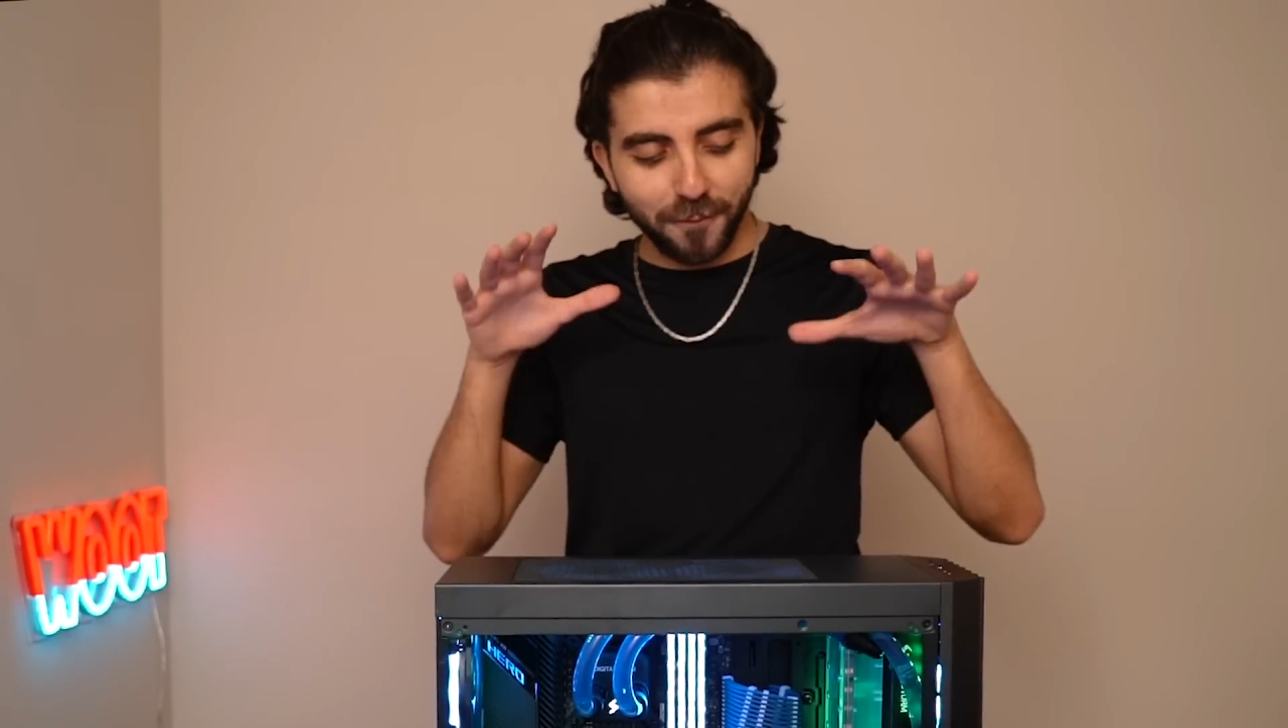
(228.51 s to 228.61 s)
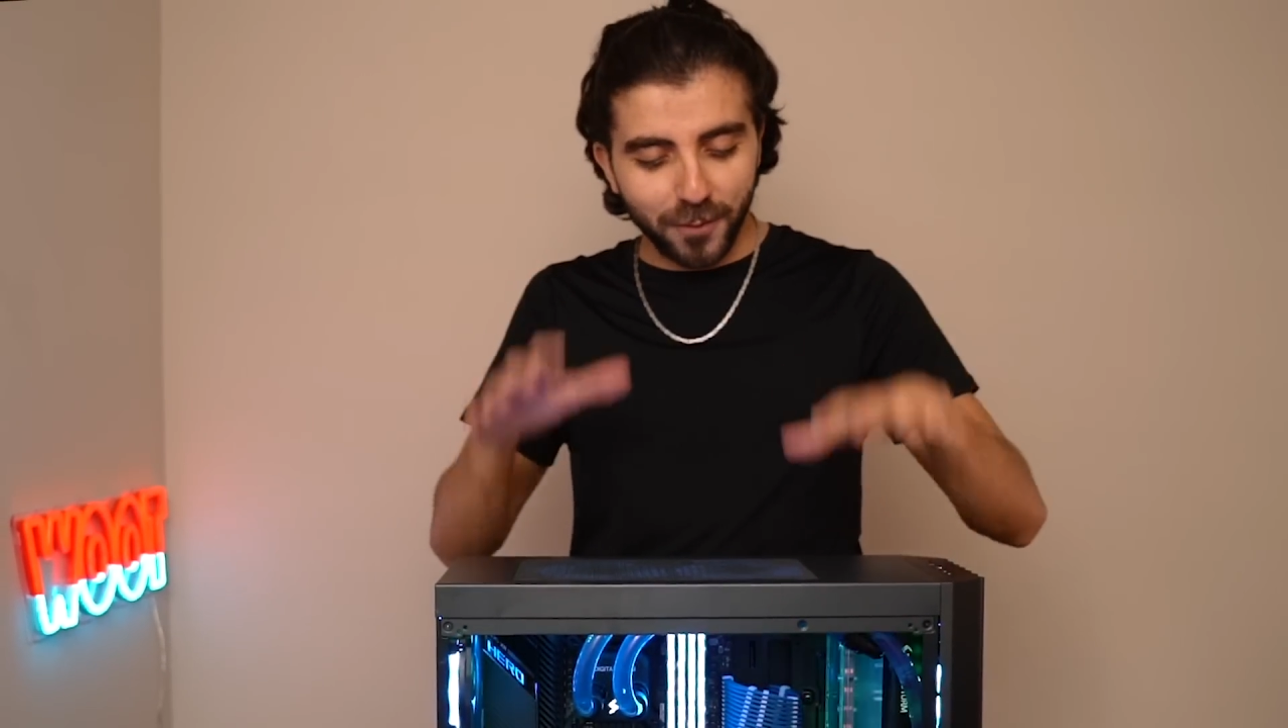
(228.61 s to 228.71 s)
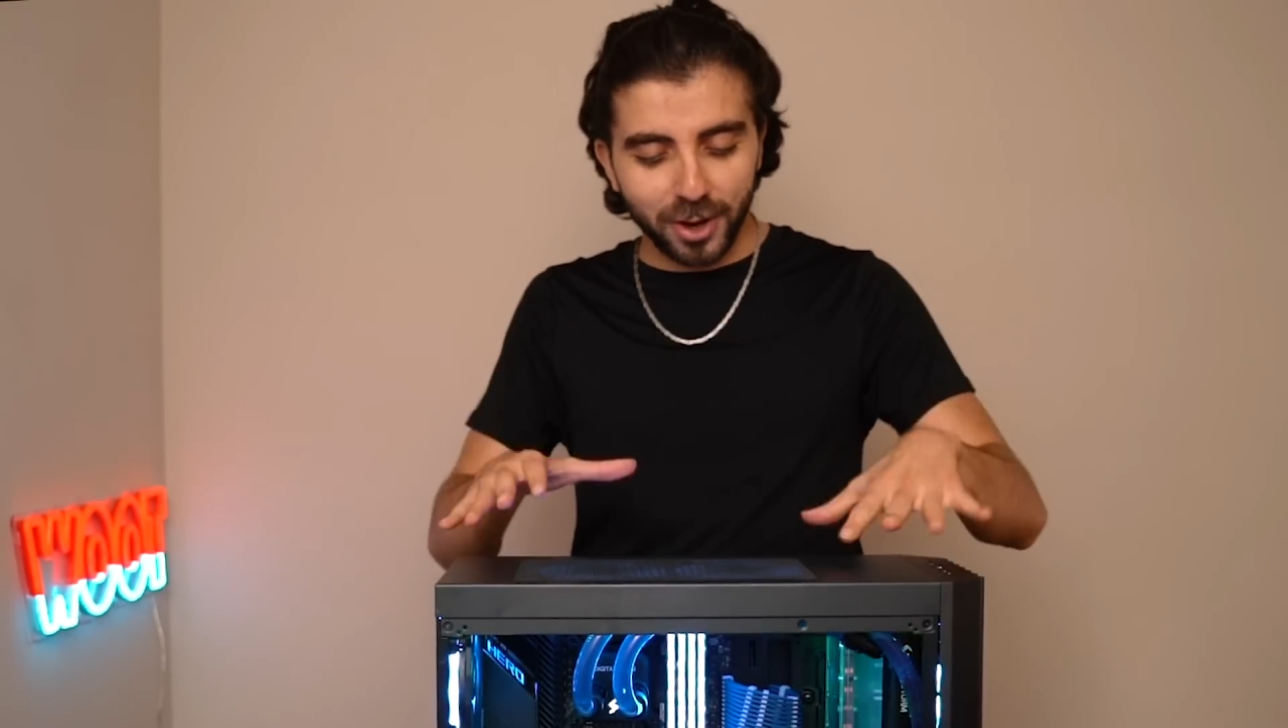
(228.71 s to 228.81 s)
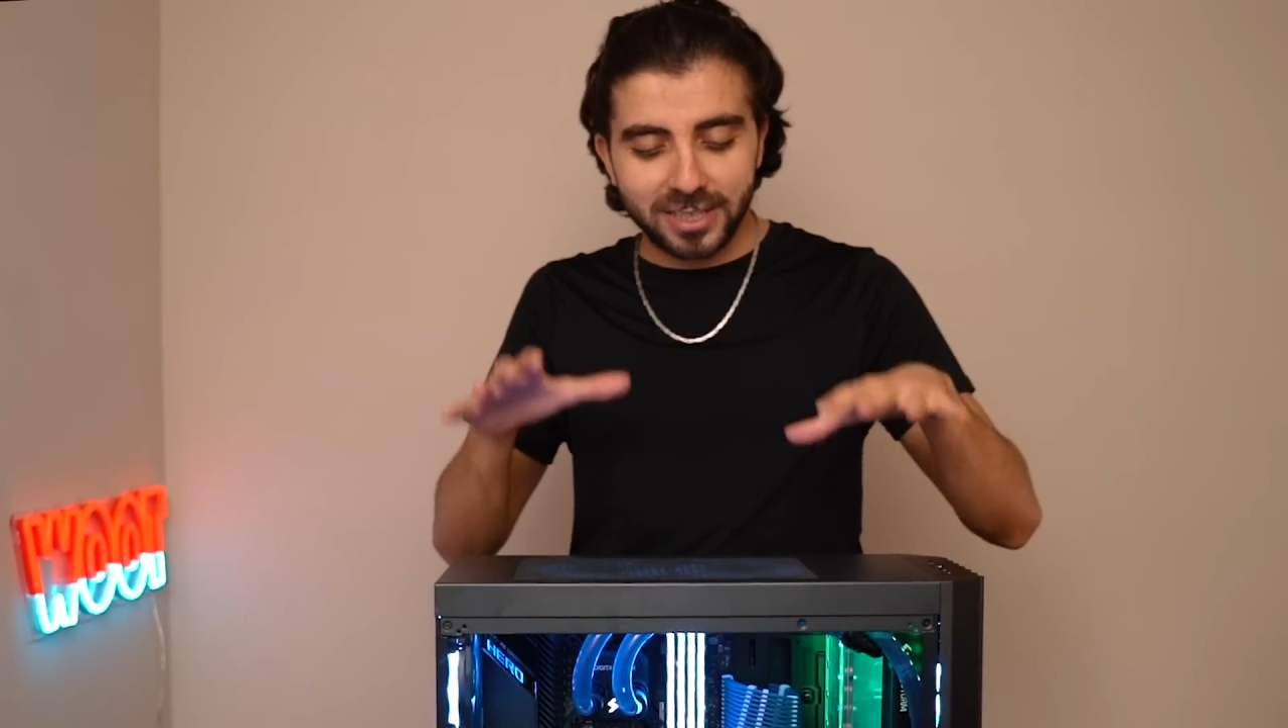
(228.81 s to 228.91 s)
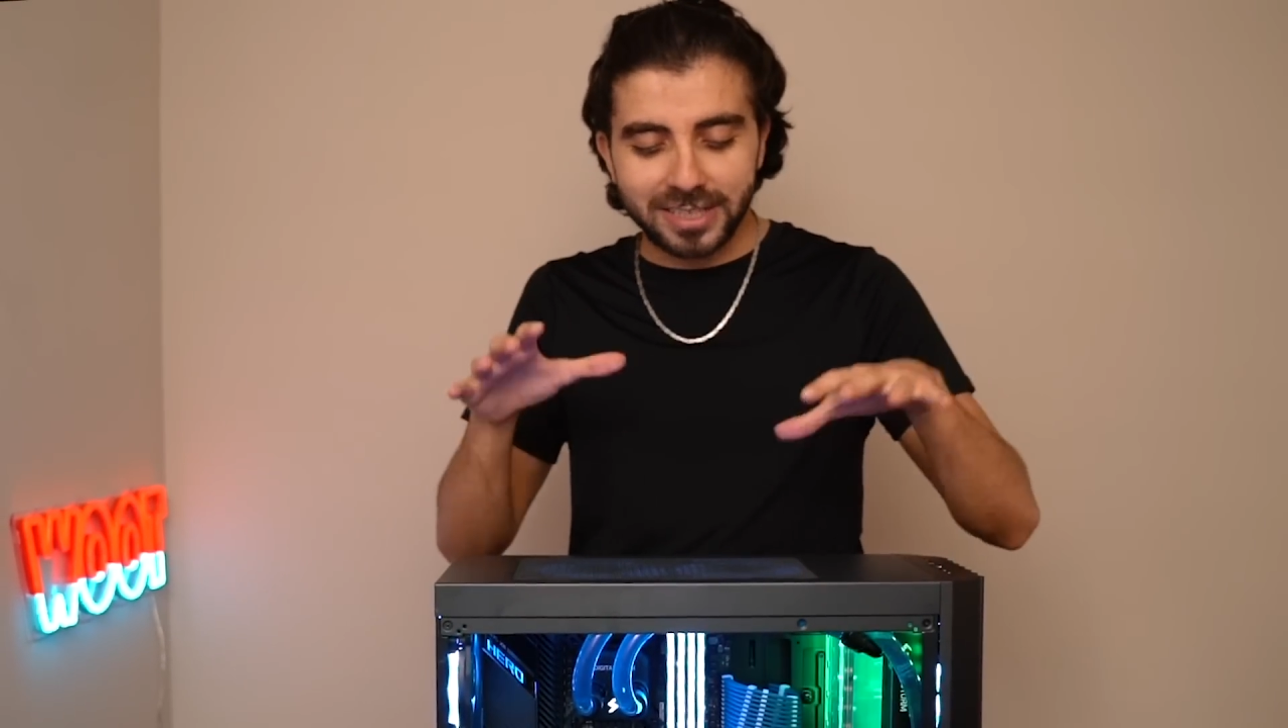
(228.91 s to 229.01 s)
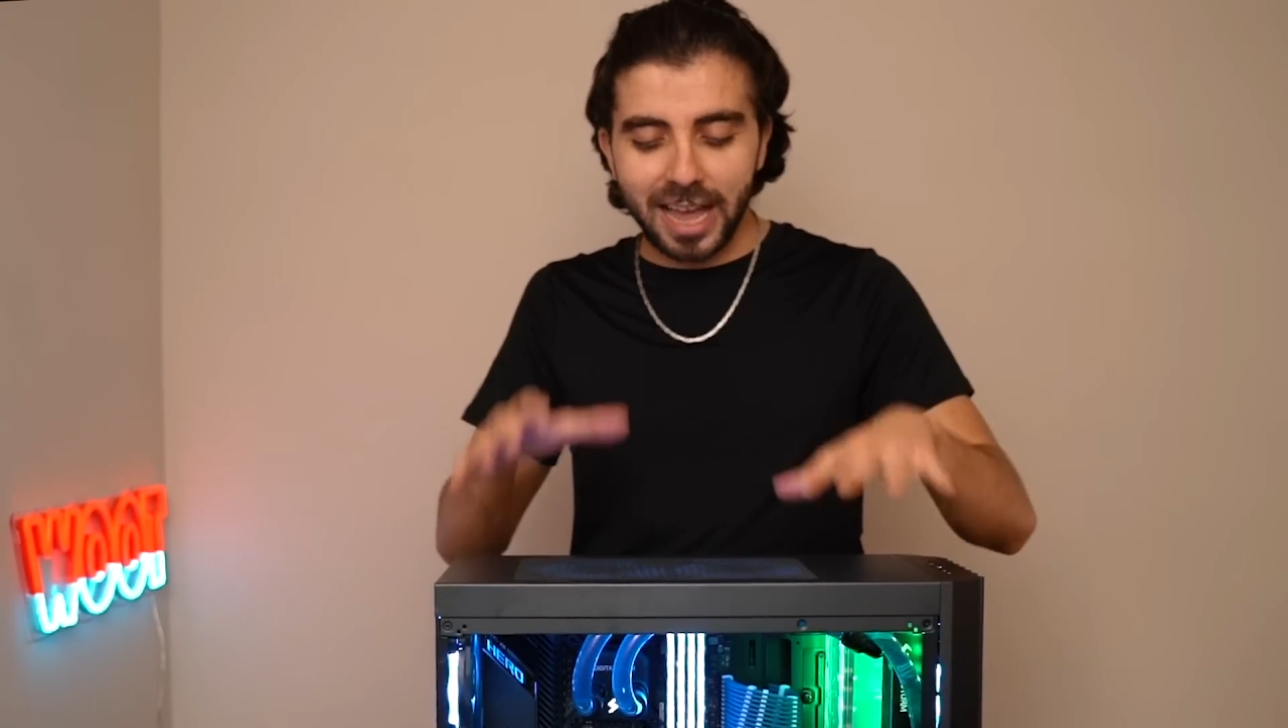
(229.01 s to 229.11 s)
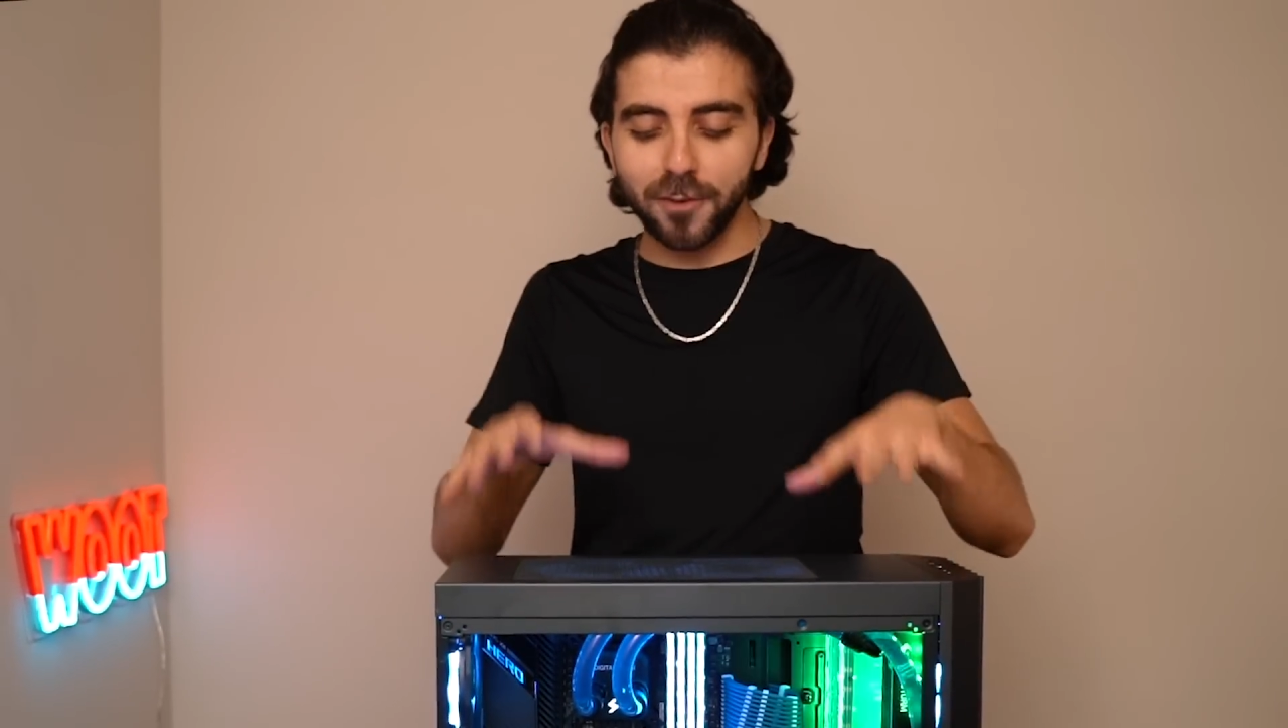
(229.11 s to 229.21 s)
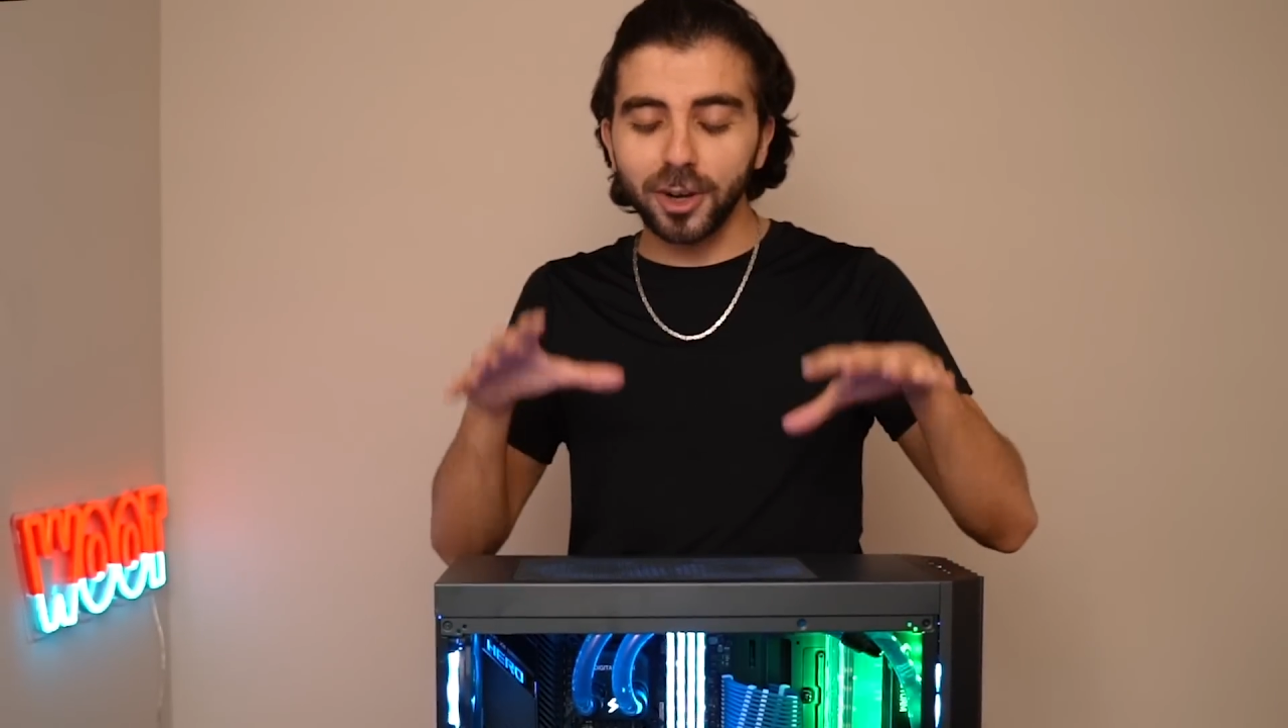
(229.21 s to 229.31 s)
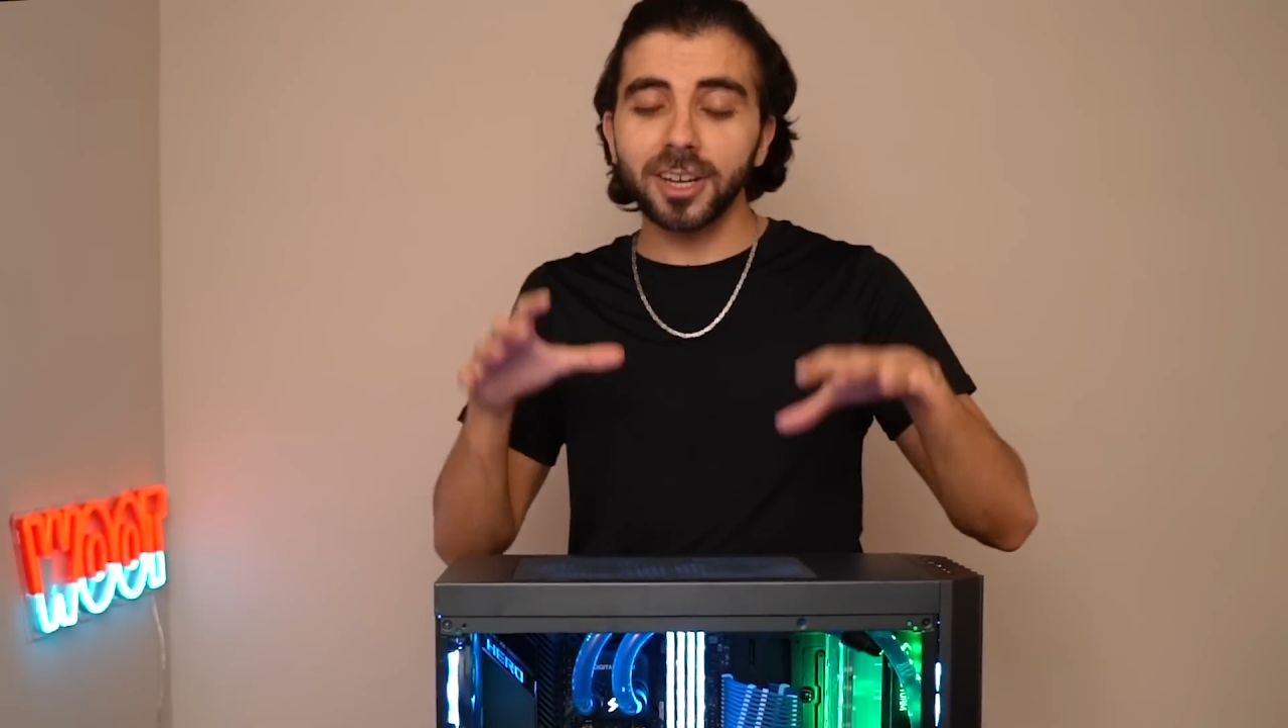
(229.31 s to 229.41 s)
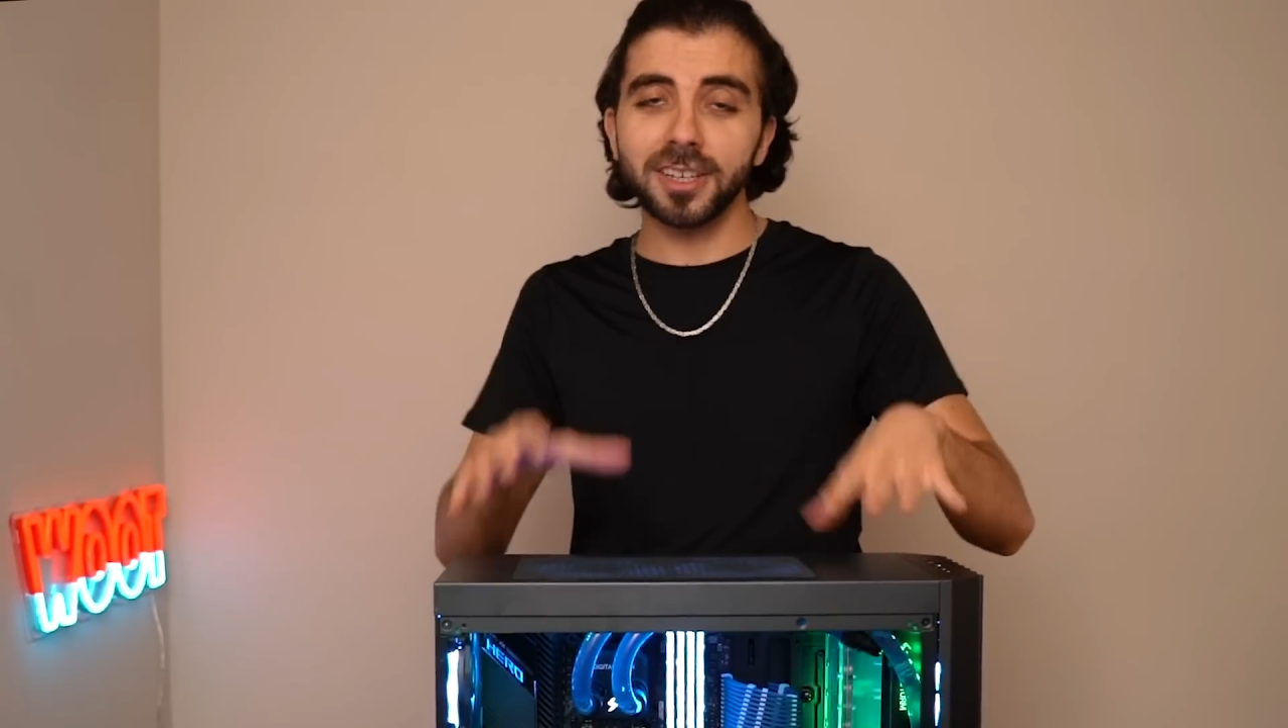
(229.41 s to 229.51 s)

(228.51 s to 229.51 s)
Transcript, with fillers: first ever